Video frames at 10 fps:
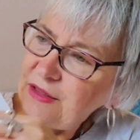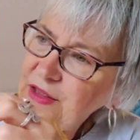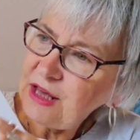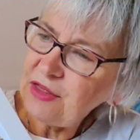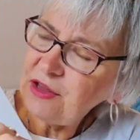
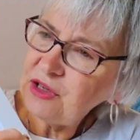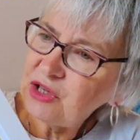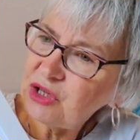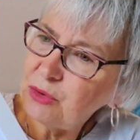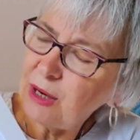The other
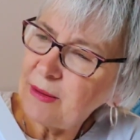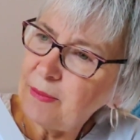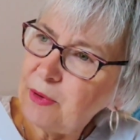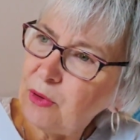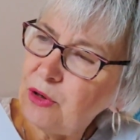two I
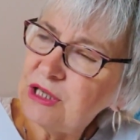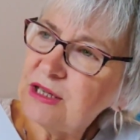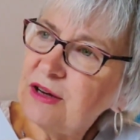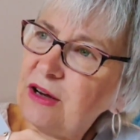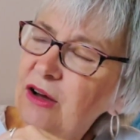
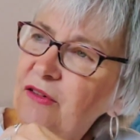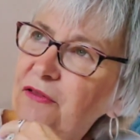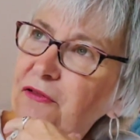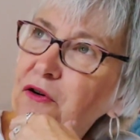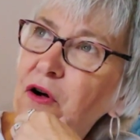bought
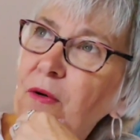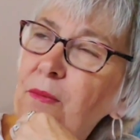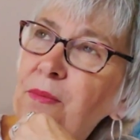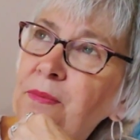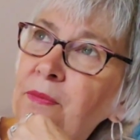
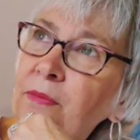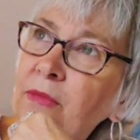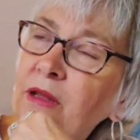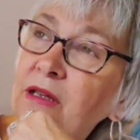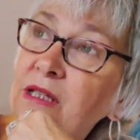from
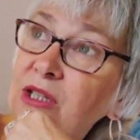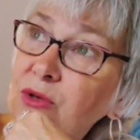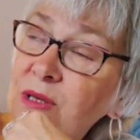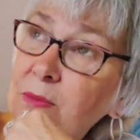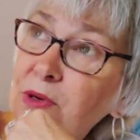
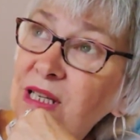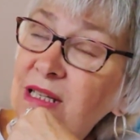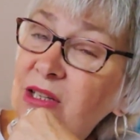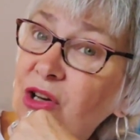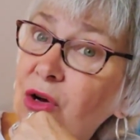Susan
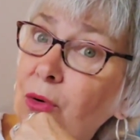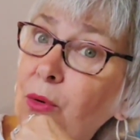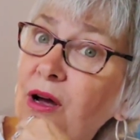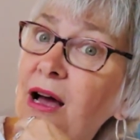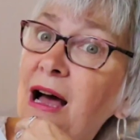
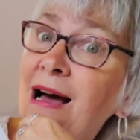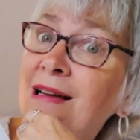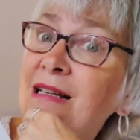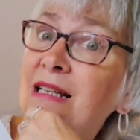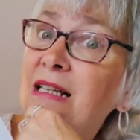Briscoe
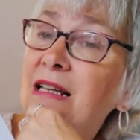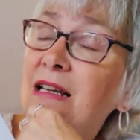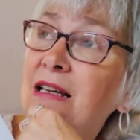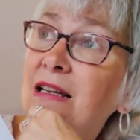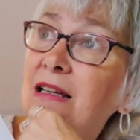at
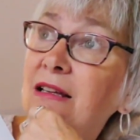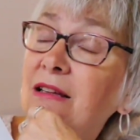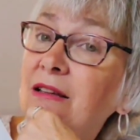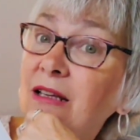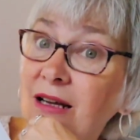
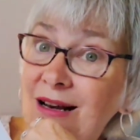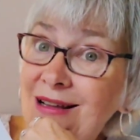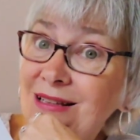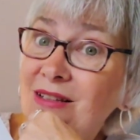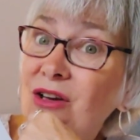the
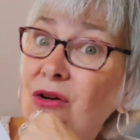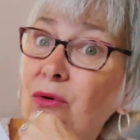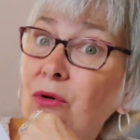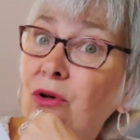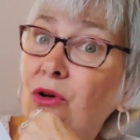
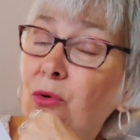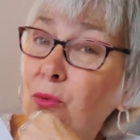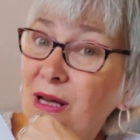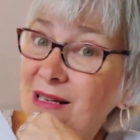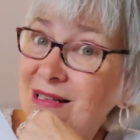Glasgow
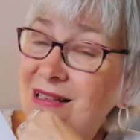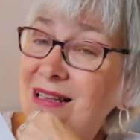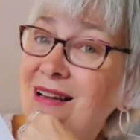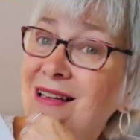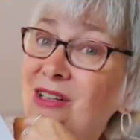
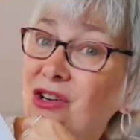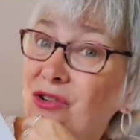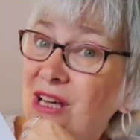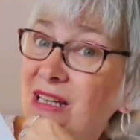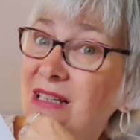Quilt and
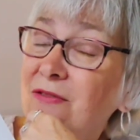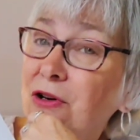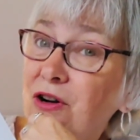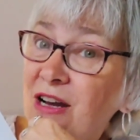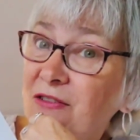Creative
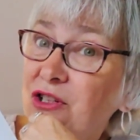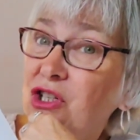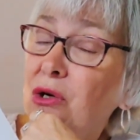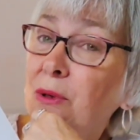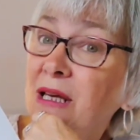Craft
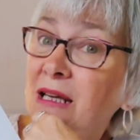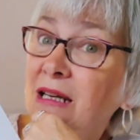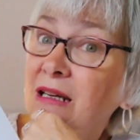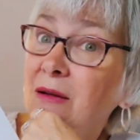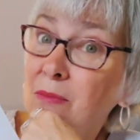Show
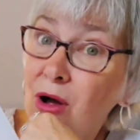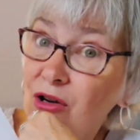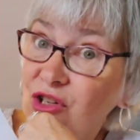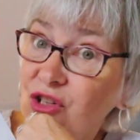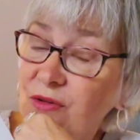in
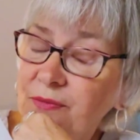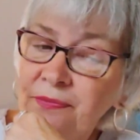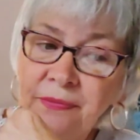March.